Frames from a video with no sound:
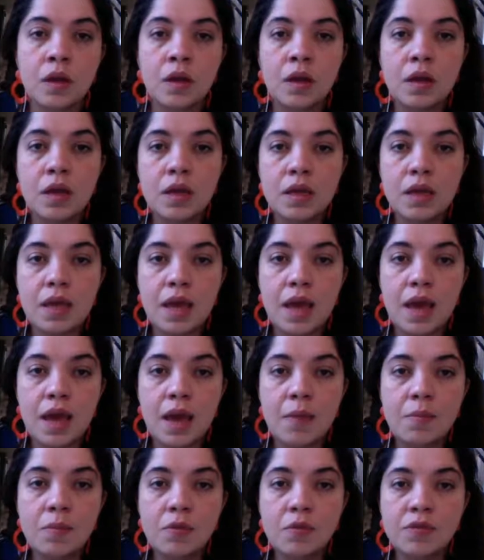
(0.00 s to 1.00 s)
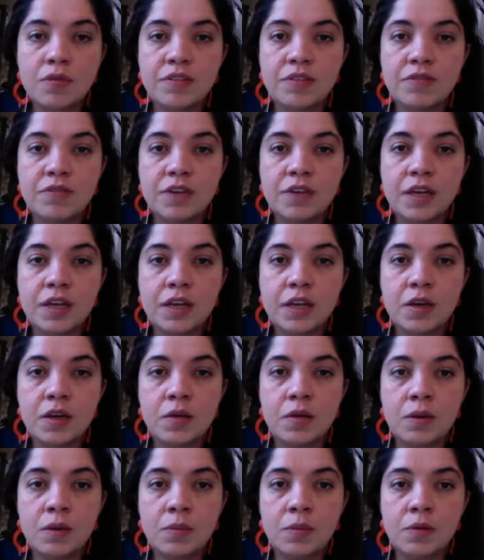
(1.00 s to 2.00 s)
Yeah, I moved the
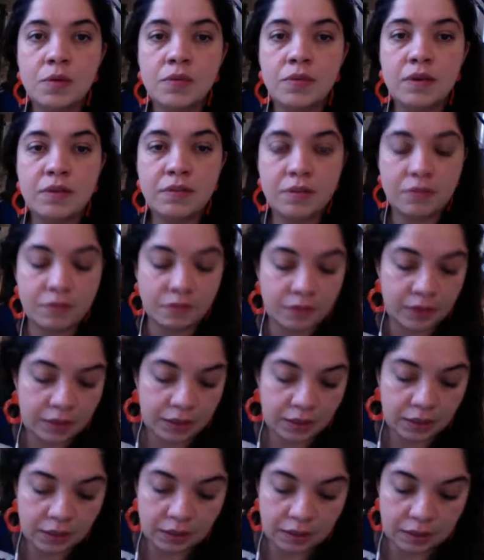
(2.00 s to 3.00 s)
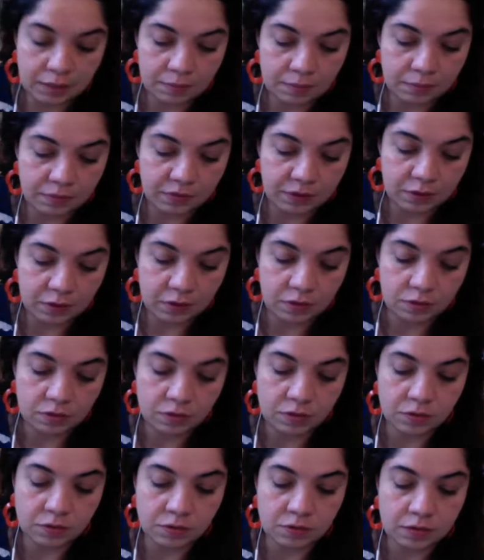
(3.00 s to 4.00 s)
video, I moved everything. I'm very
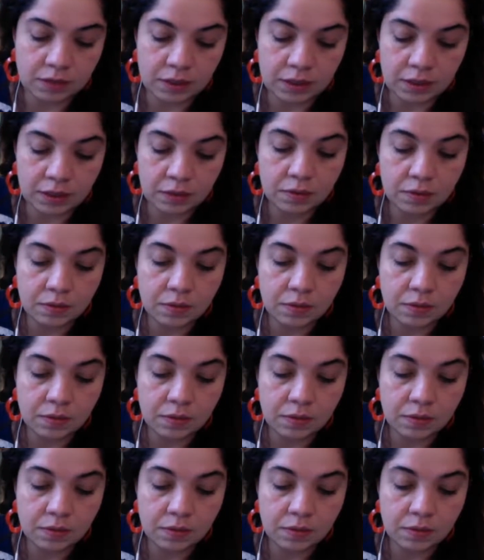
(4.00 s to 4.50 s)
confused right now.